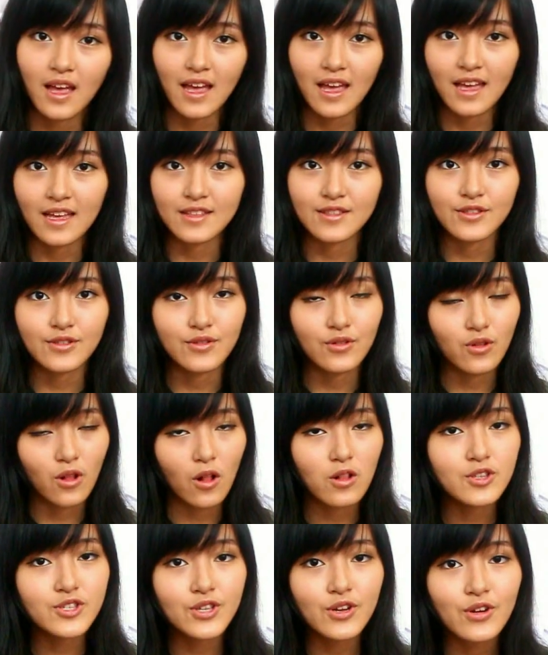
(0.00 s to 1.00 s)
And you're
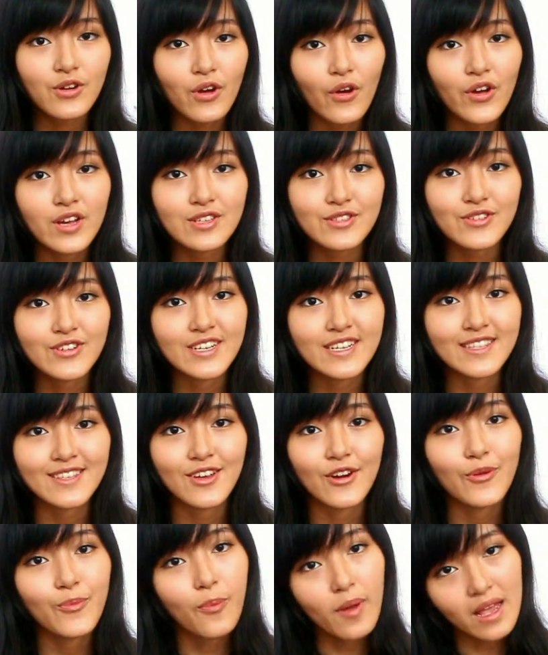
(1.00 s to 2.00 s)
also going to need
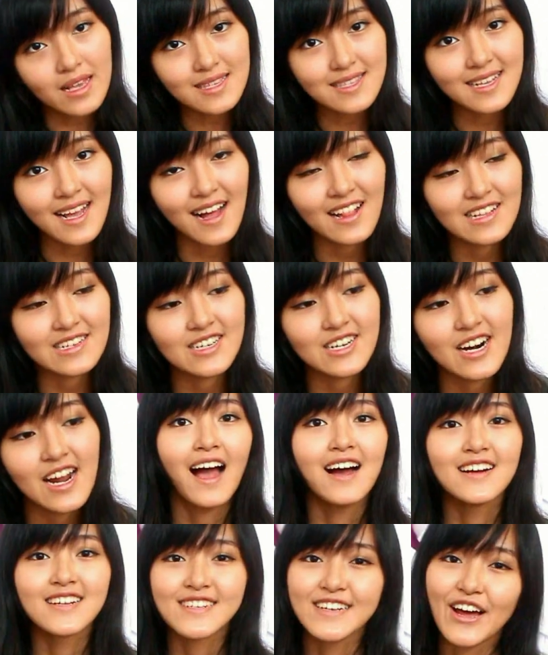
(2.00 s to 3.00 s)
your base color.
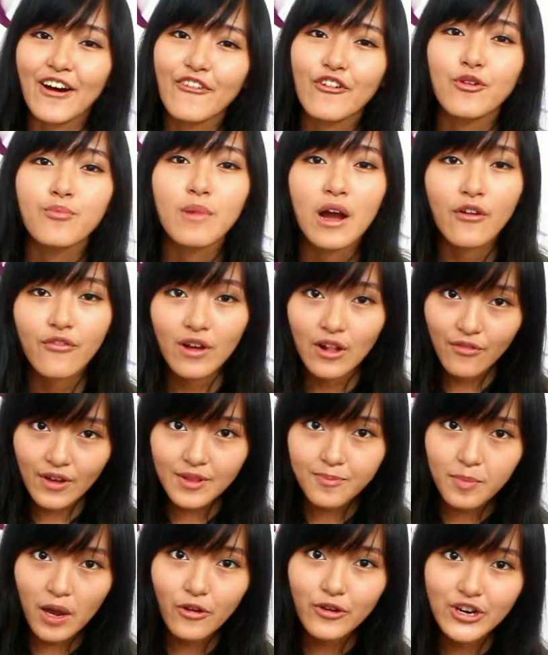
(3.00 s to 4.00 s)
Now, my
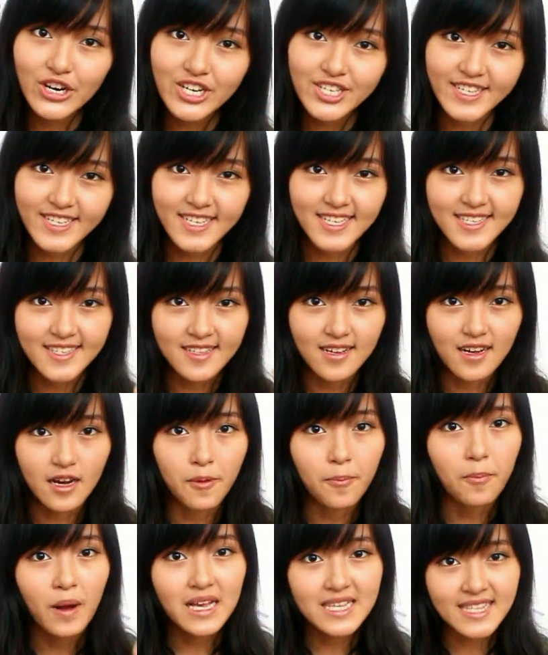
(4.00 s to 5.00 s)
velvet powders is a
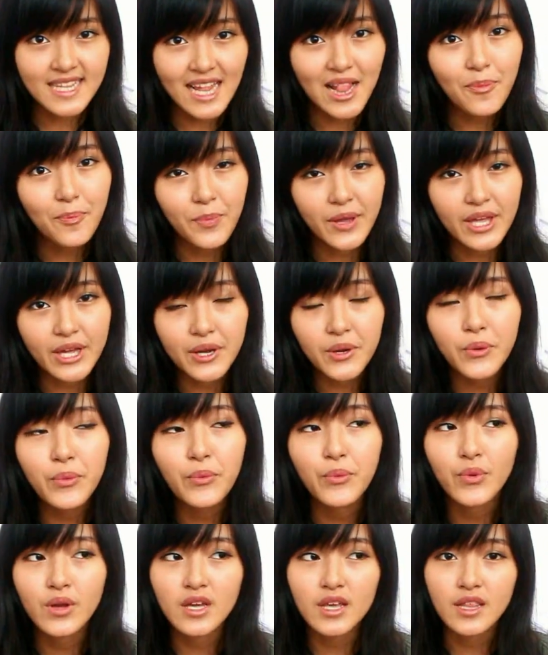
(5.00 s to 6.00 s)
pastel pink
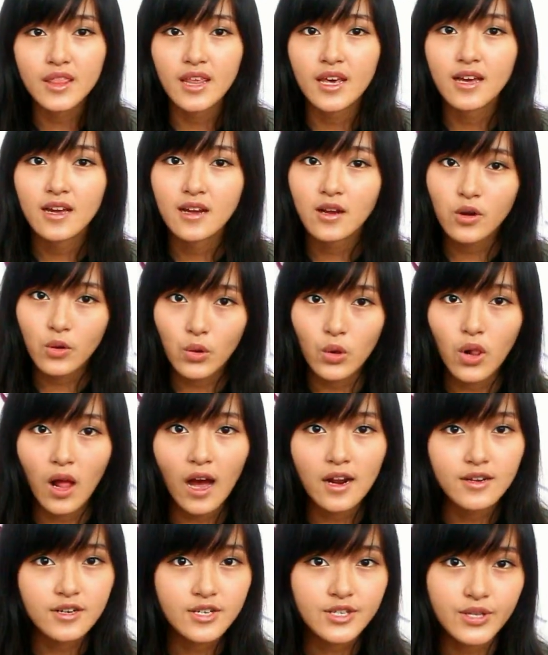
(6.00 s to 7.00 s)
with cool
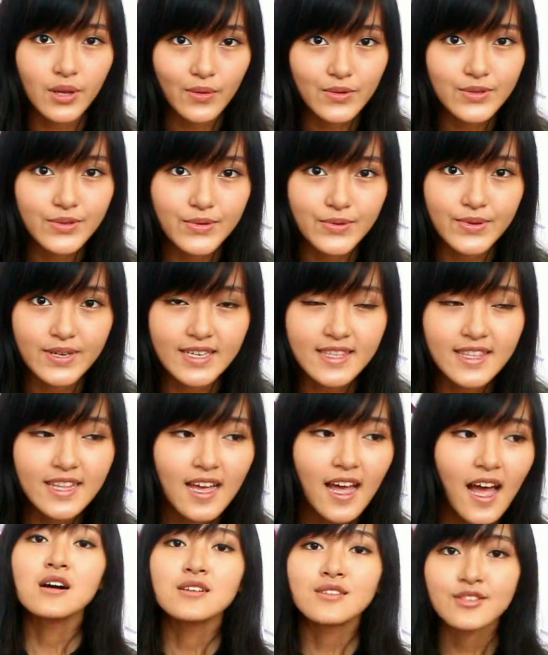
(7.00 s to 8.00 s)
undertone to it.
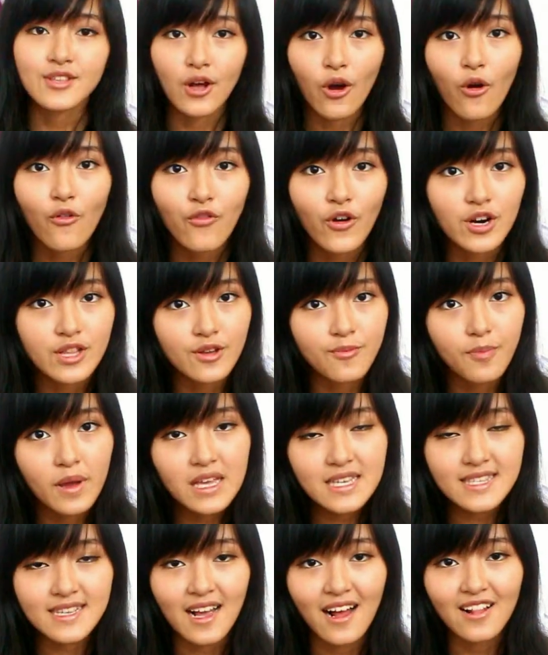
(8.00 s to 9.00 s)
So for the
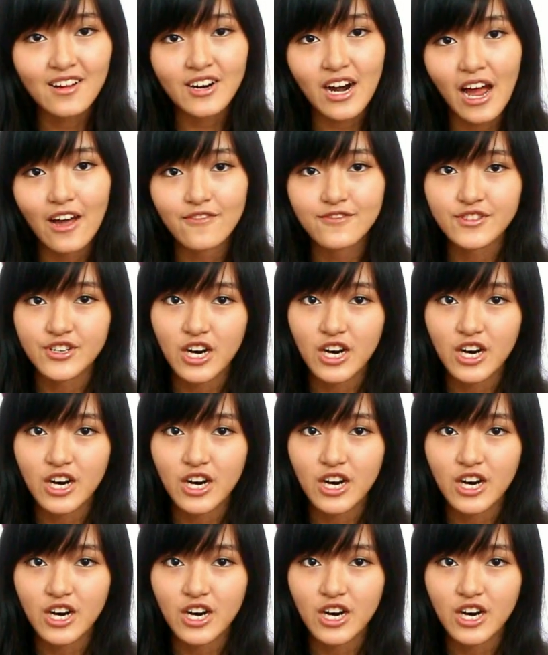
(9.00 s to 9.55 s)
base color, I've